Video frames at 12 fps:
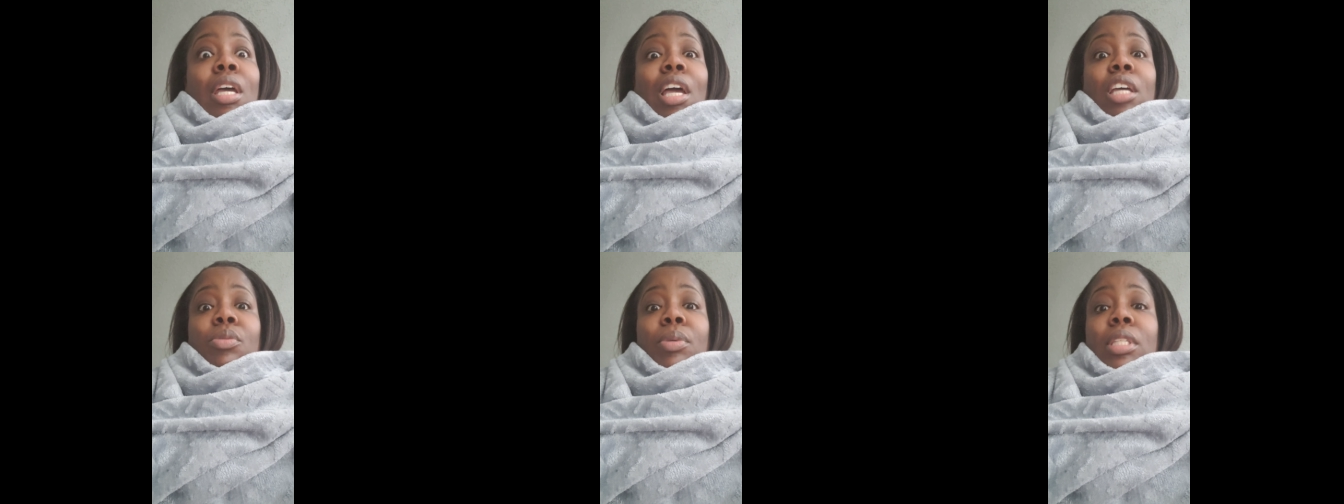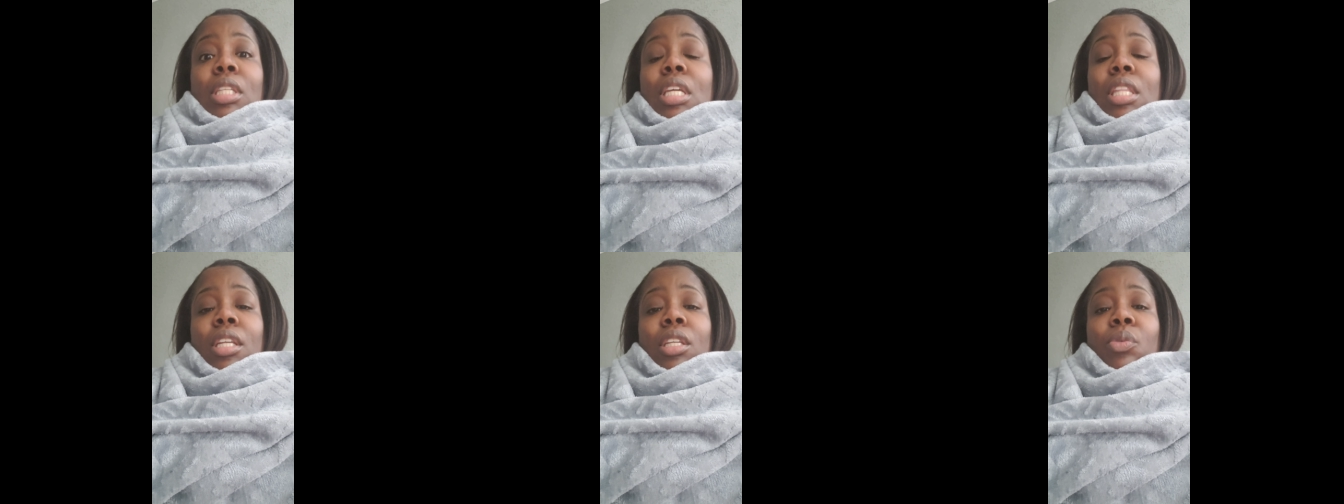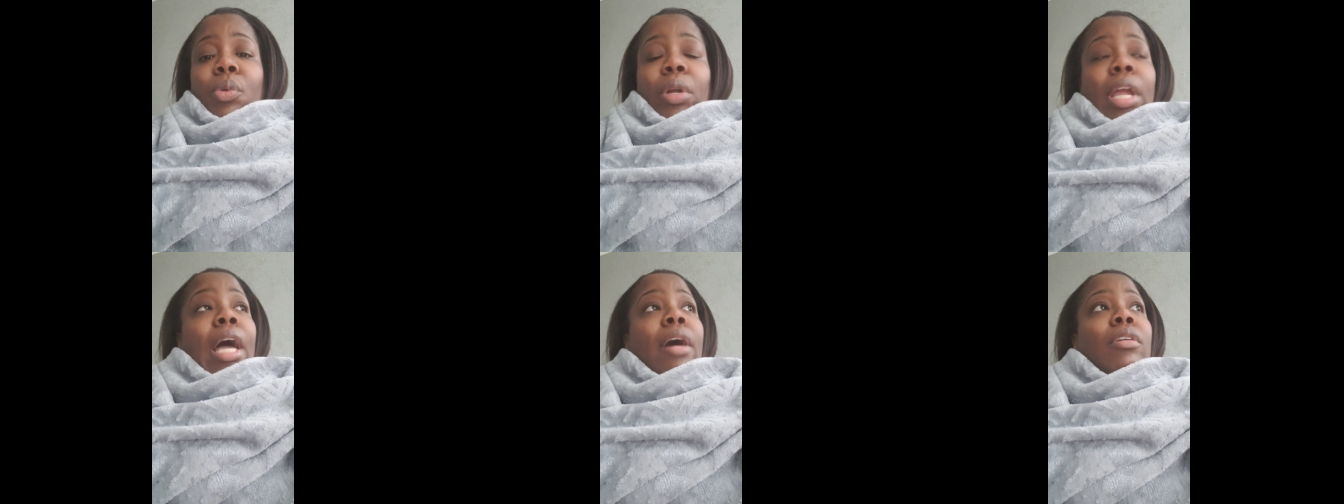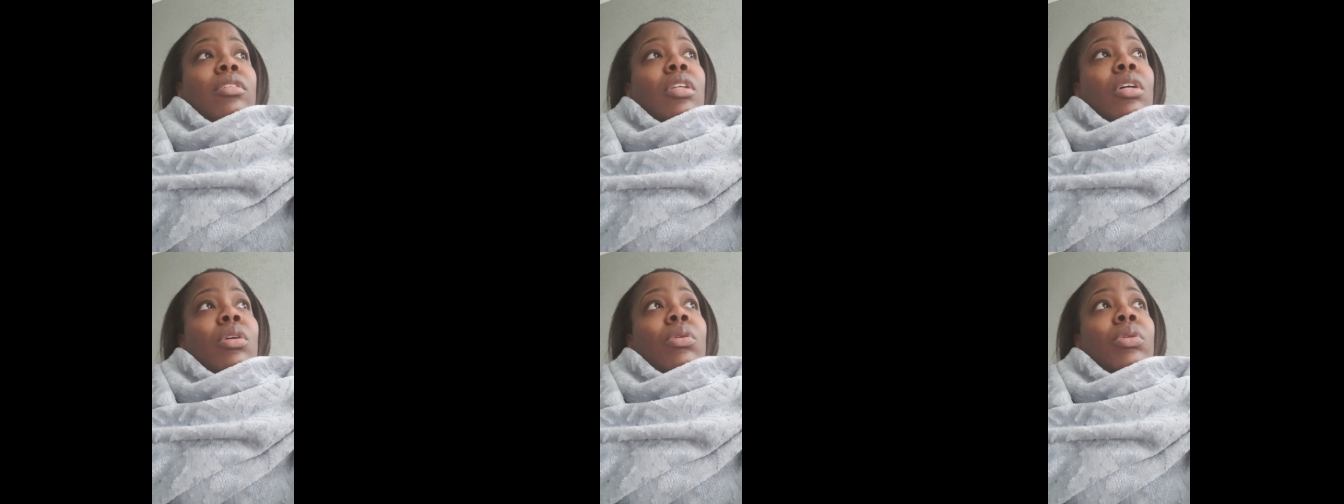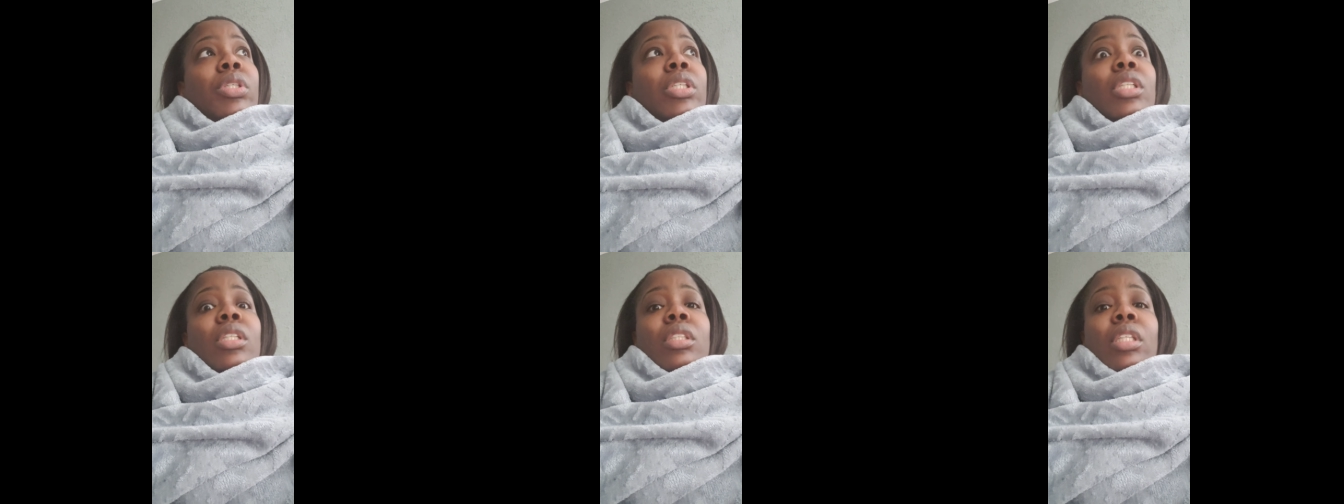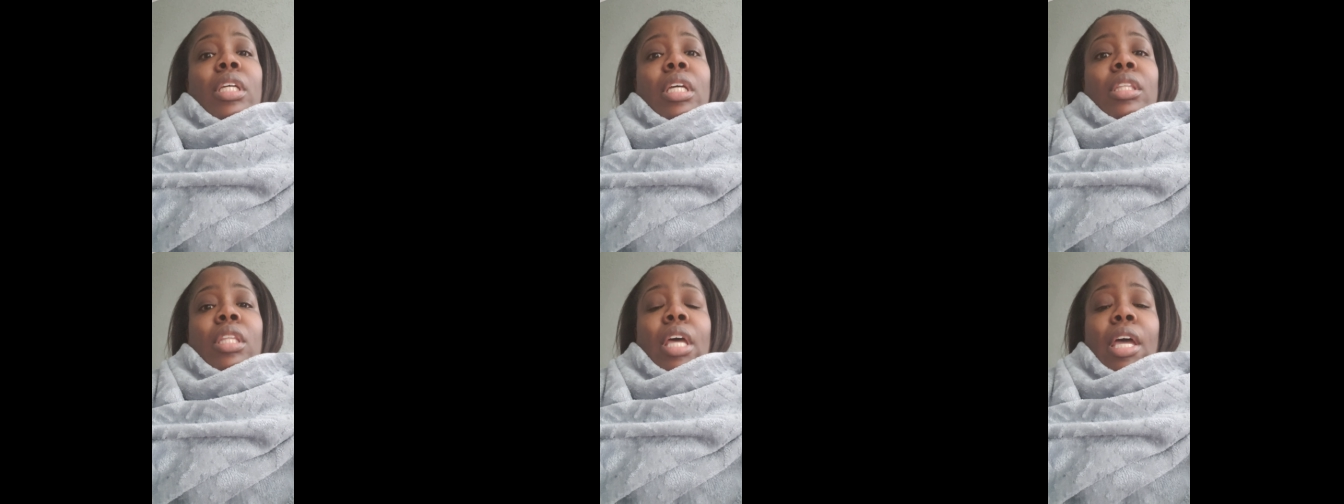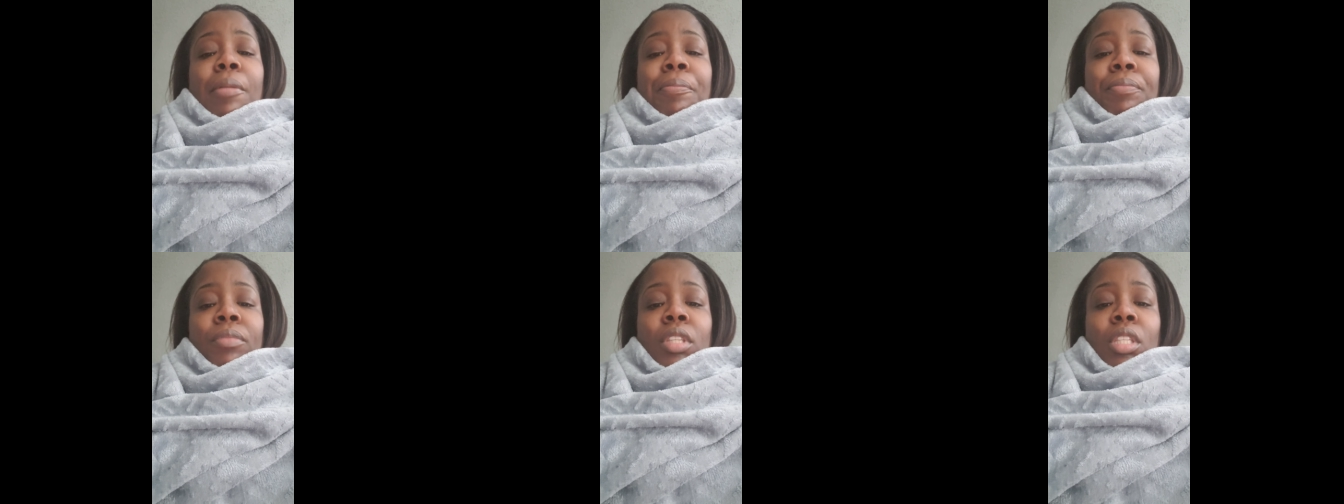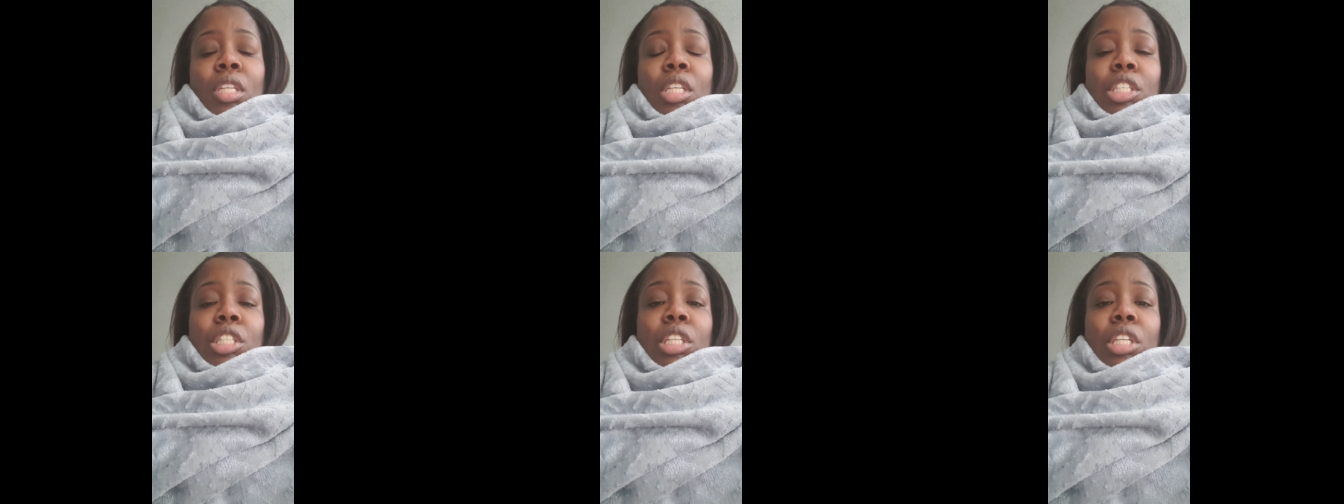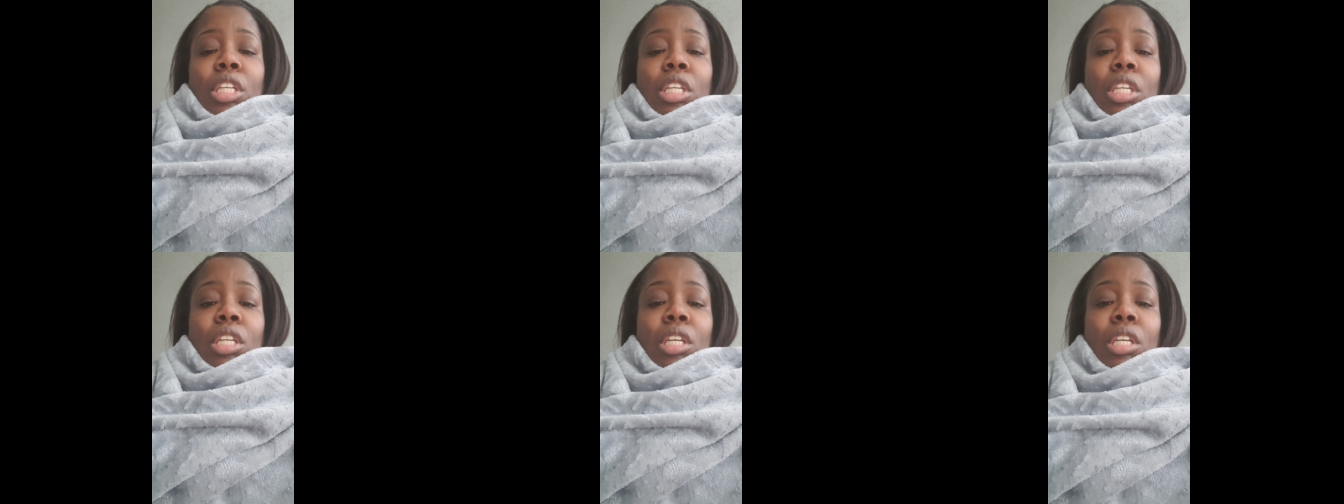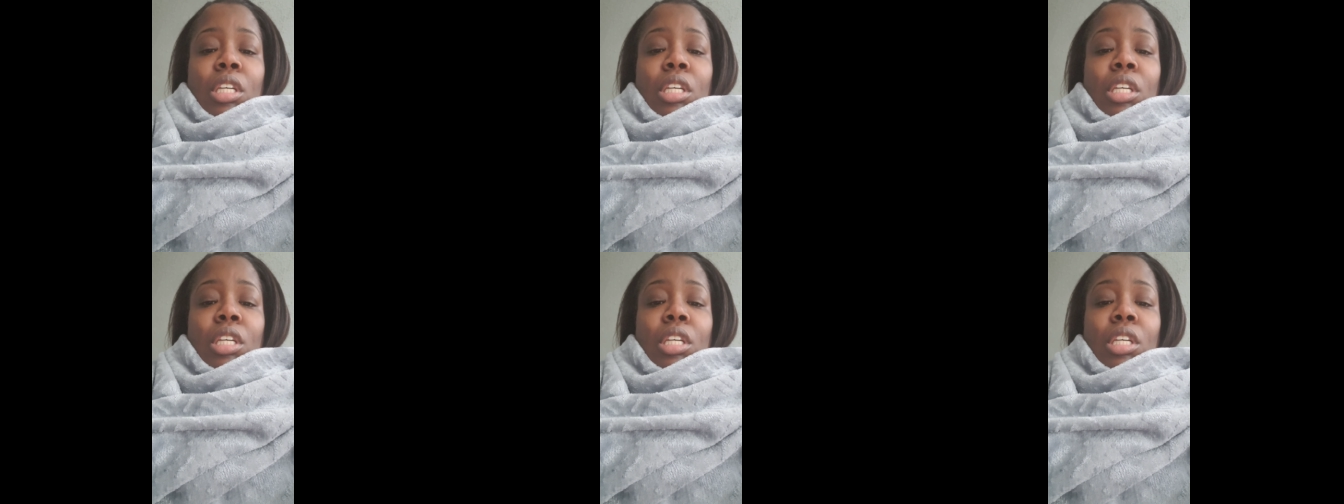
As we see, that didn't work out. So she just said that she